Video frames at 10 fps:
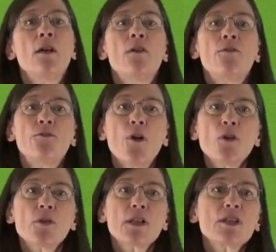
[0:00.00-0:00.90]

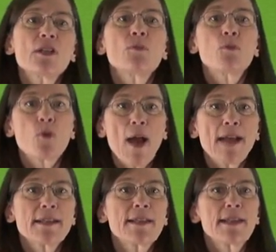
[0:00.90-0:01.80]
Focused
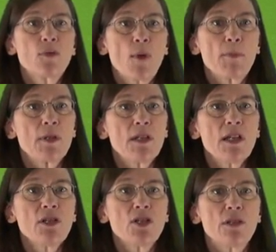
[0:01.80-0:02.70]
practice and
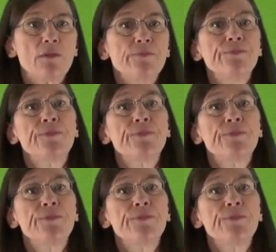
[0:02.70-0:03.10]
repetition,